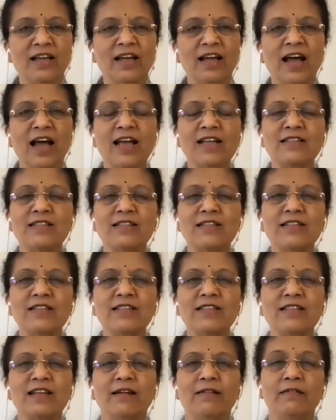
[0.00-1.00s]
has
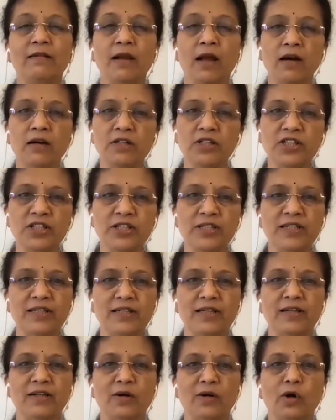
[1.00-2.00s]
this
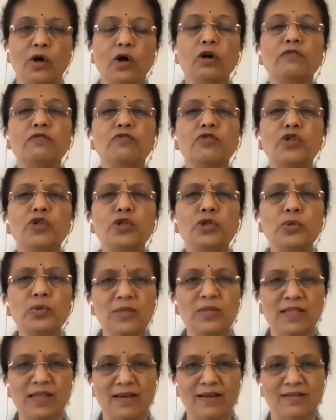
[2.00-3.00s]
luxury of
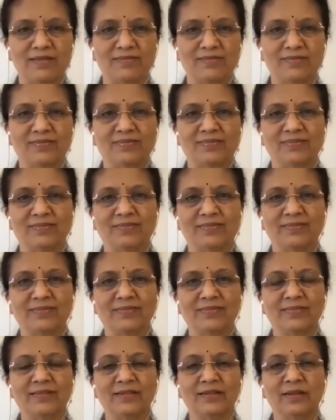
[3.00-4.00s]
choosing,
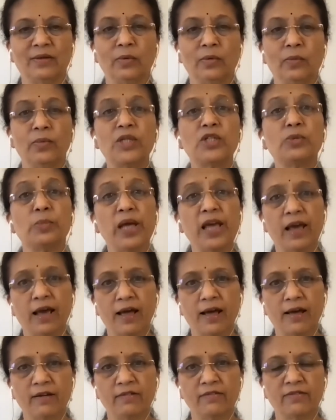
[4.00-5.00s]
which we
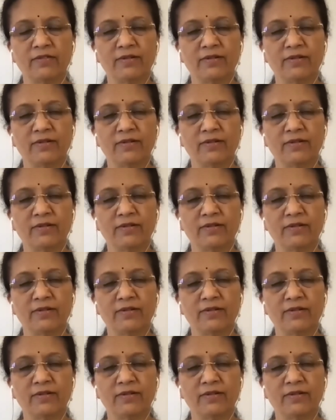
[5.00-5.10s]
have.